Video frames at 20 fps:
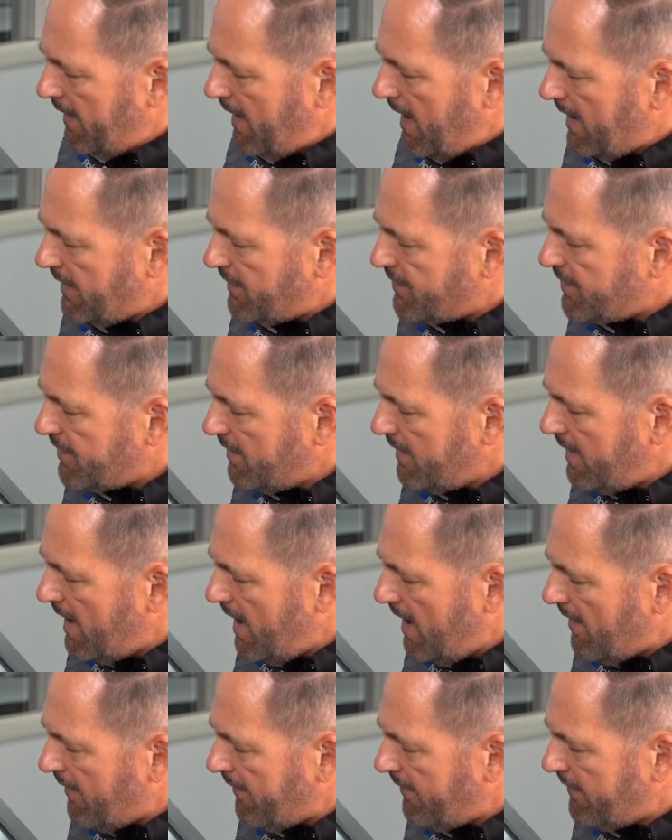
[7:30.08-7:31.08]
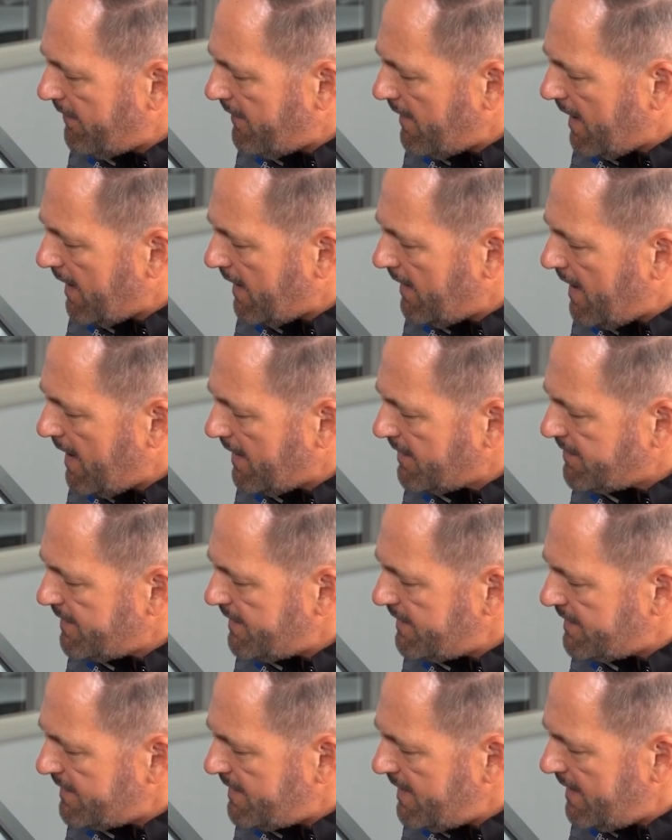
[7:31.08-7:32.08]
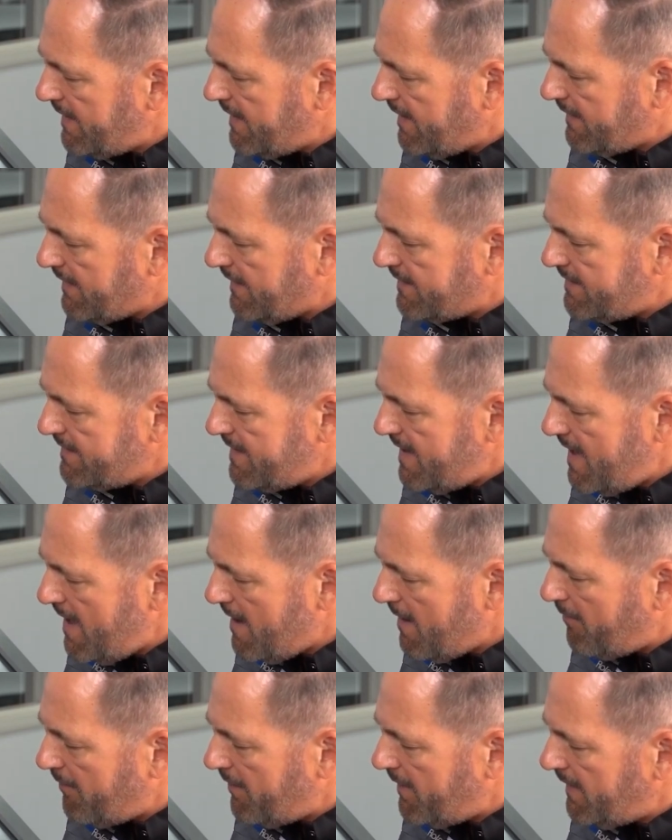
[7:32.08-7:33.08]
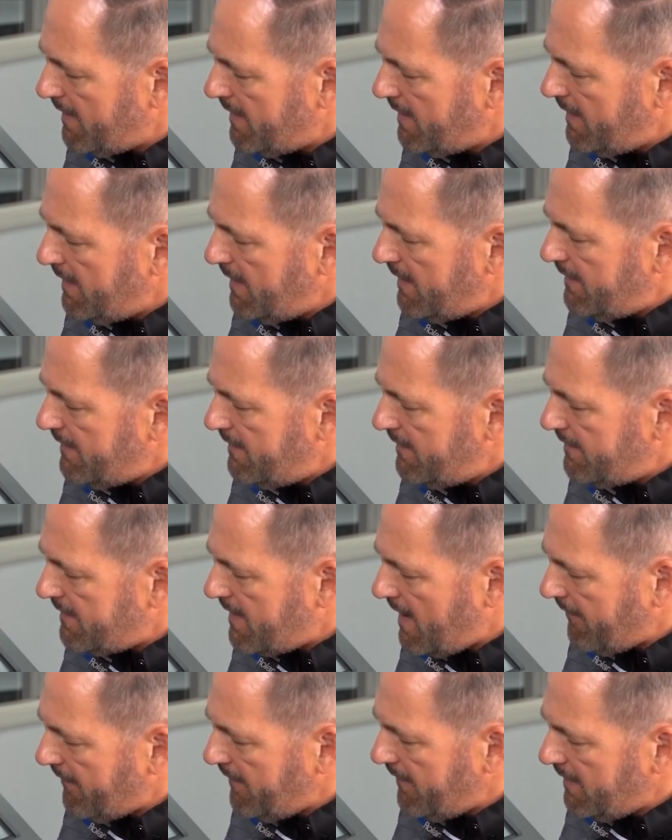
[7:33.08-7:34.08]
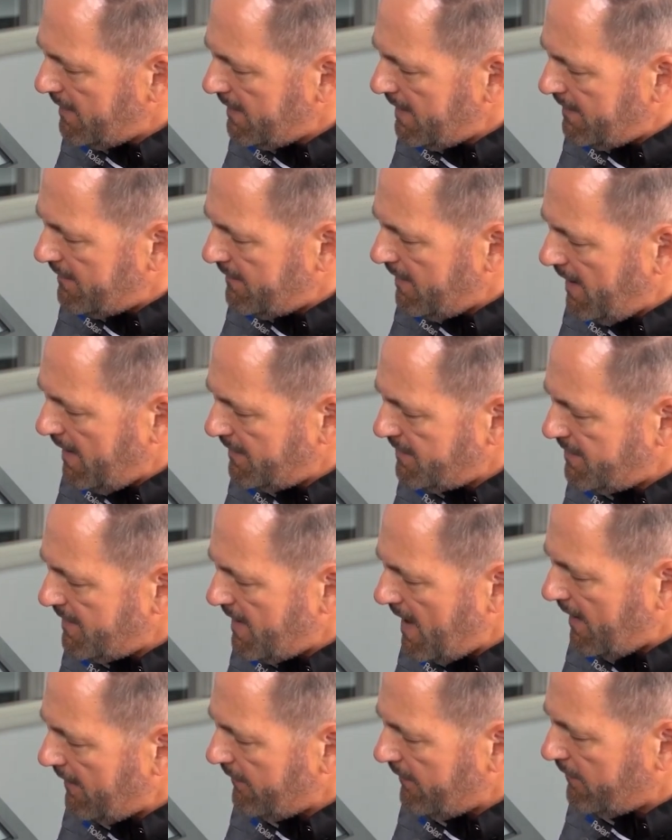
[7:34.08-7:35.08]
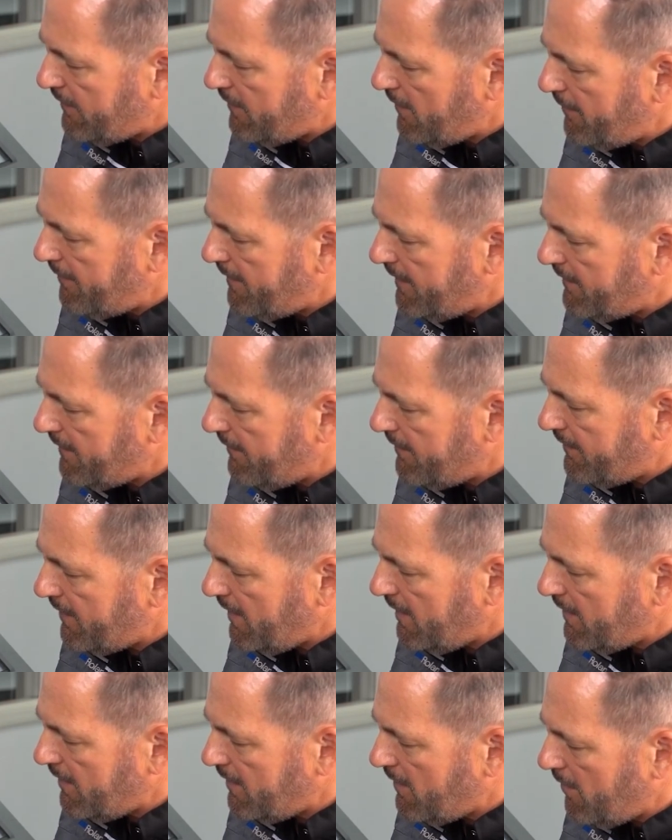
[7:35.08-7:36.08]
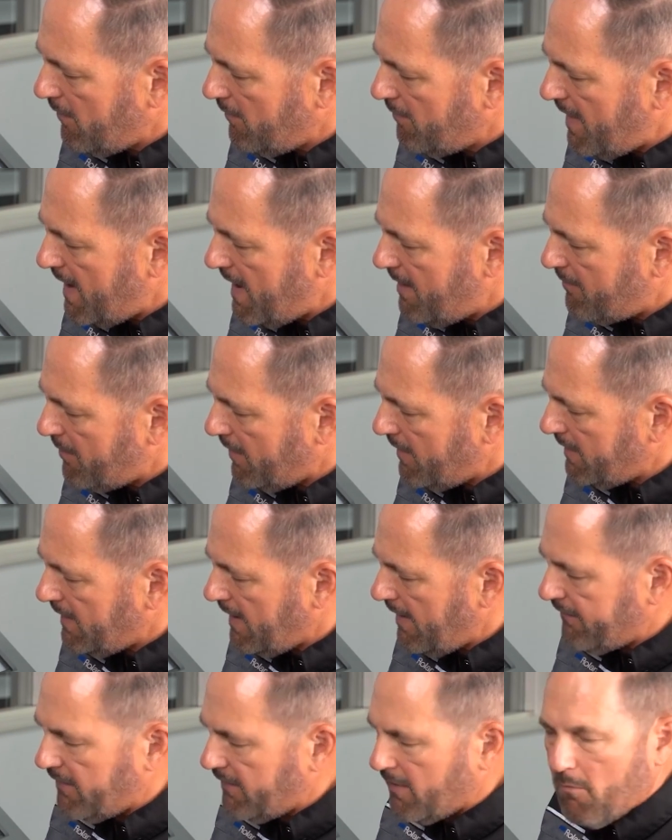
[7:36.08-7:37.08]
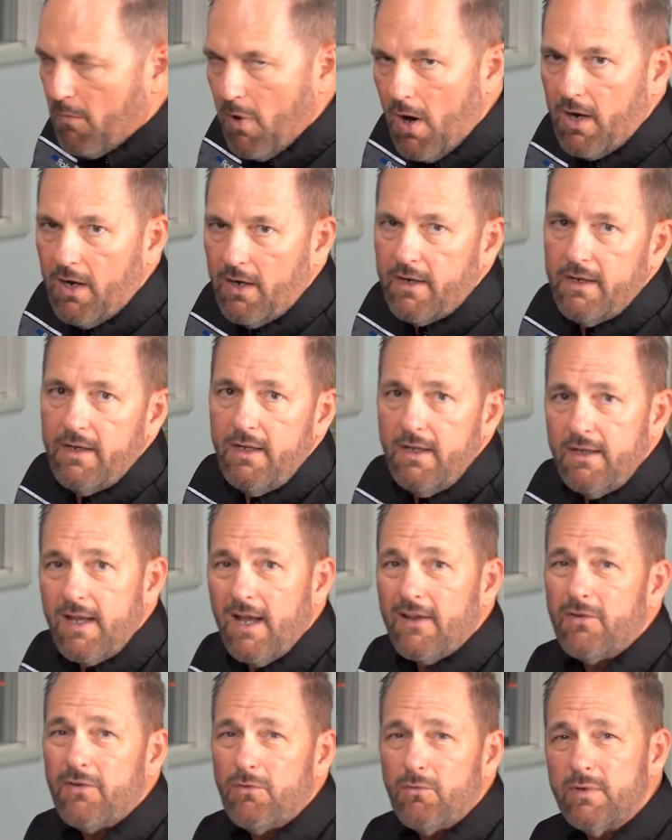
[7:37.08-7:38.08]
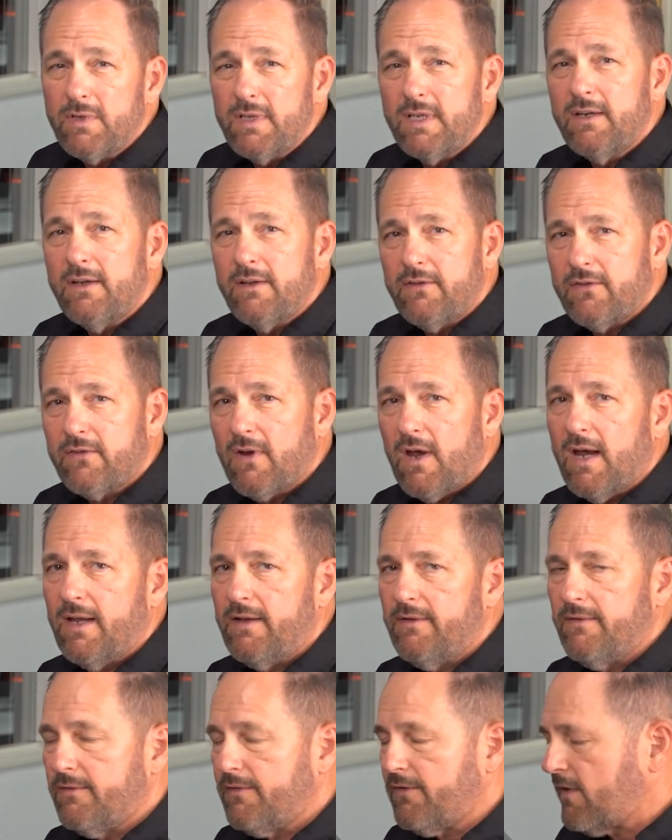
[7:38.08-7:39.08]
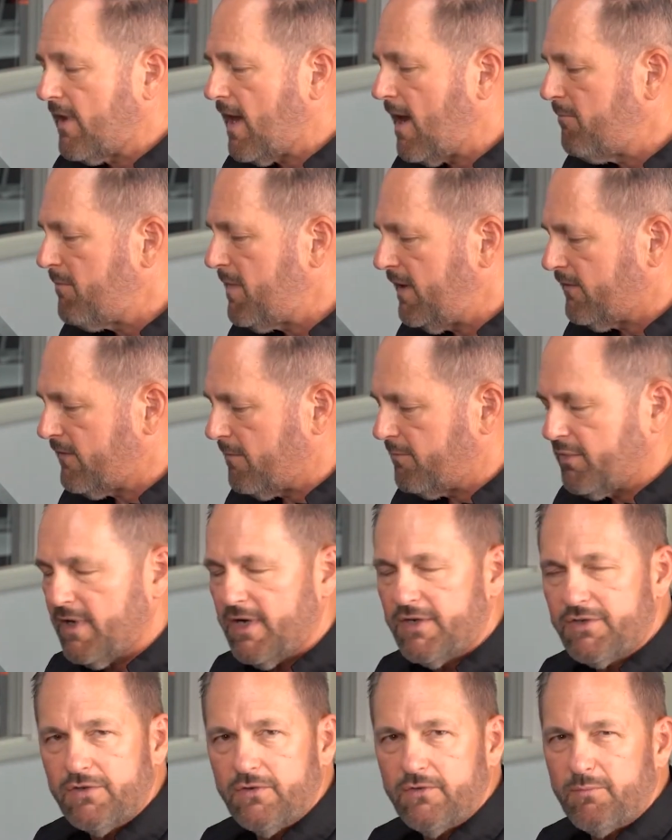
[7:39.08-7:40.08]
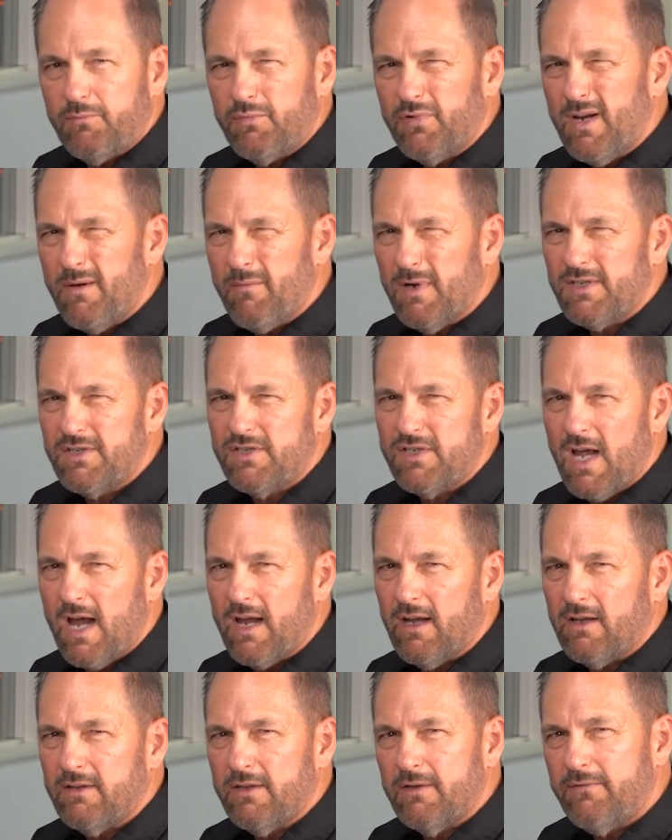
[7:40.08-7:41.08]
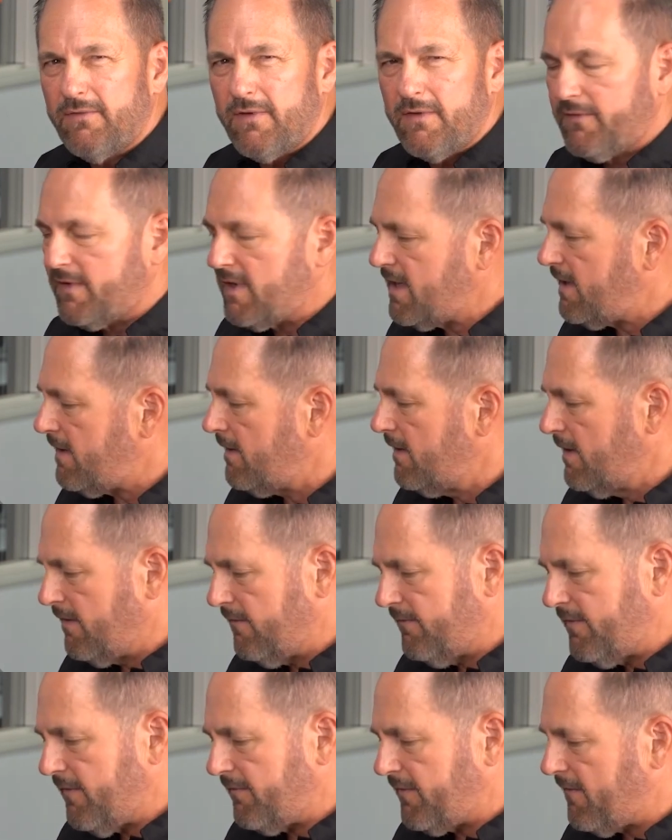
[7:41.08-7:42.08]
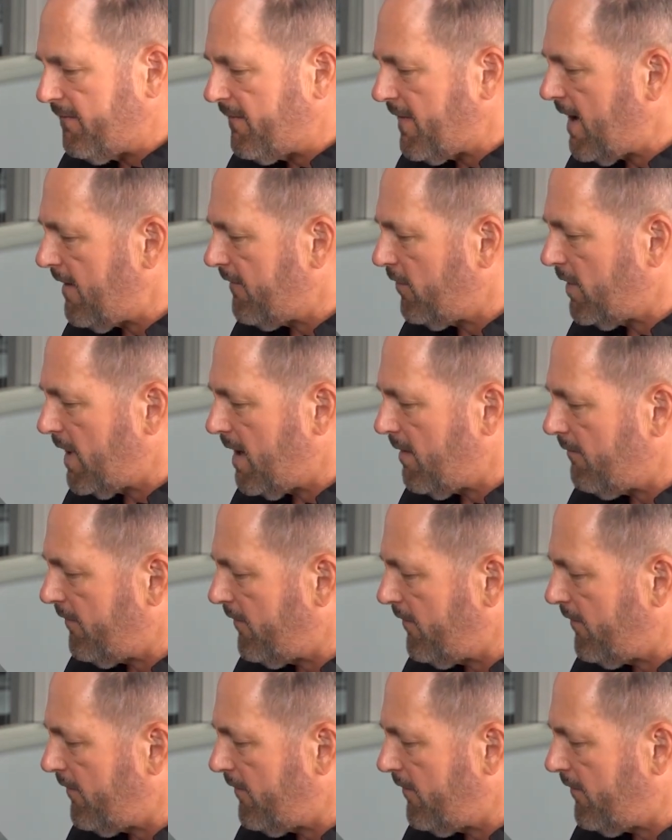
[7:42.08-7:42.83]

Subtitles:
And sure enough, I can actually see that the tip definitely touched that surface of silicone paper and left a mark. That's a really good sign. So that means the pressure is pretty much dialed at 55 gram